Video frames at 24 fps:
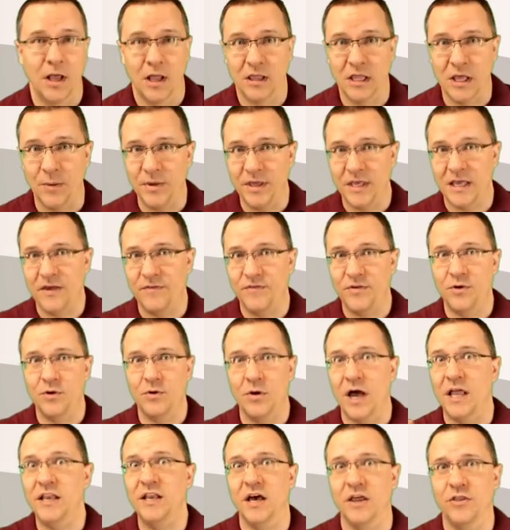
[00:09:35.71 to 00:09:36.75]
Let me give you
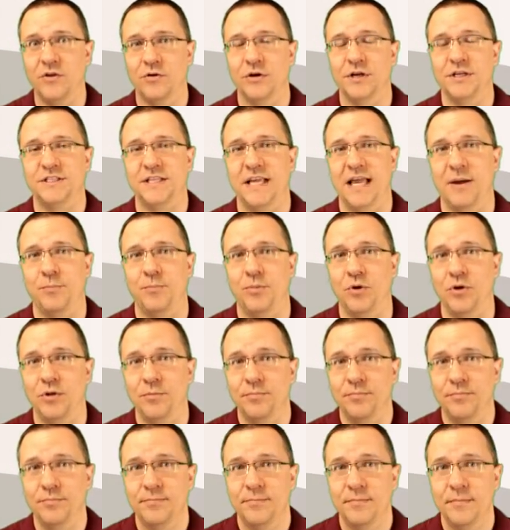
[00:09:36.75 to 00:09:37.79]
another example.
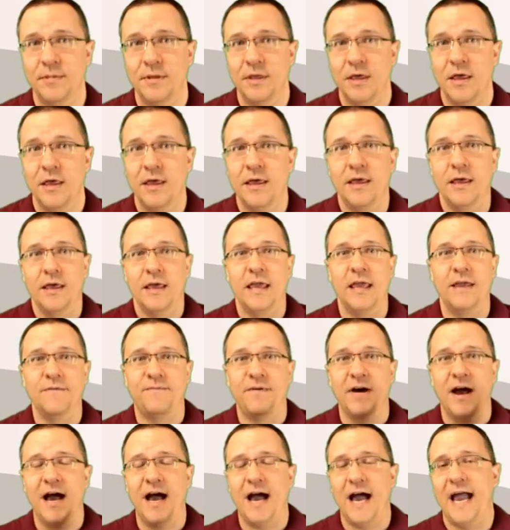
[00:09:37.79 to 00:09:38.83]

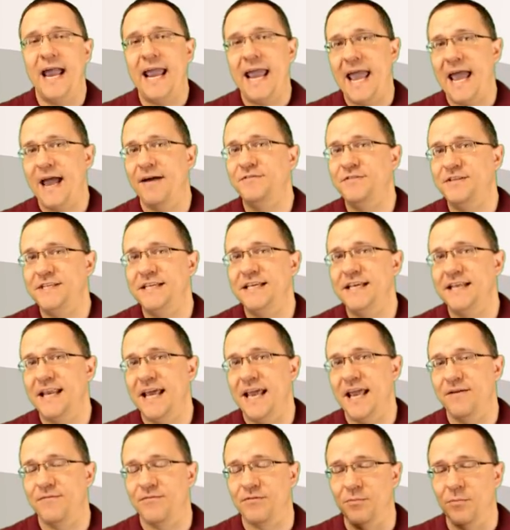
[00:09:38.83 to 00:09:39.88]
If I have
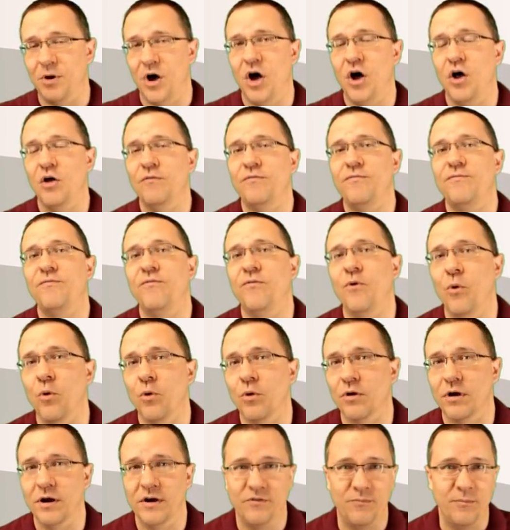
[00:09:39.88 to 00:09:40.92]
DNA from all
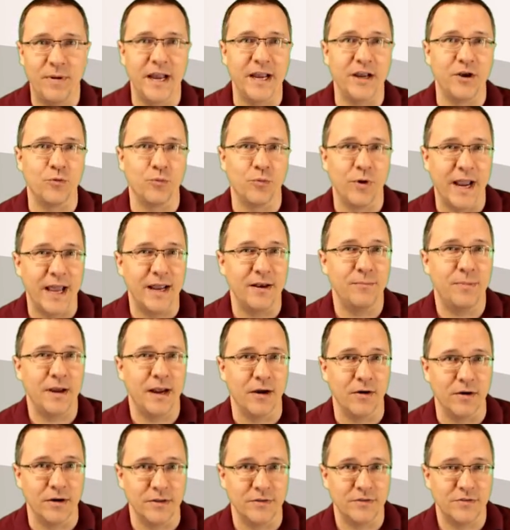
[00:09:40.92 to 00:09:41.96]
four of my
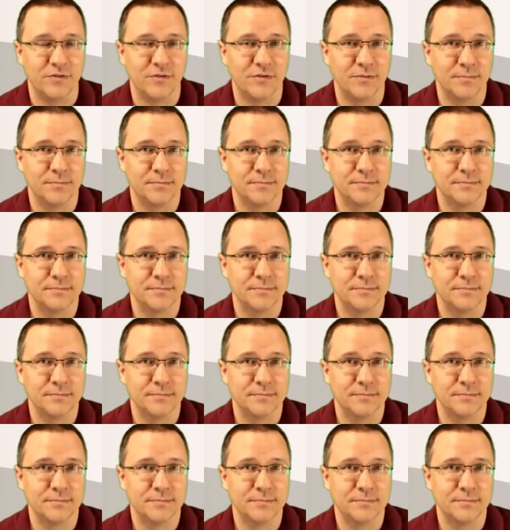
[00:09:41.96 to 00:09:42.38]
grandparents,